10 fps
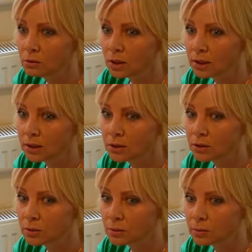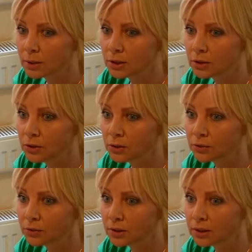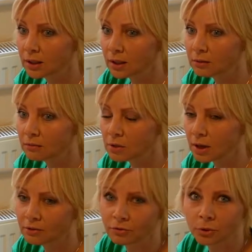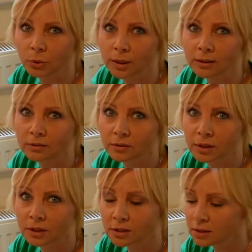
way to make you think and reevaluate things.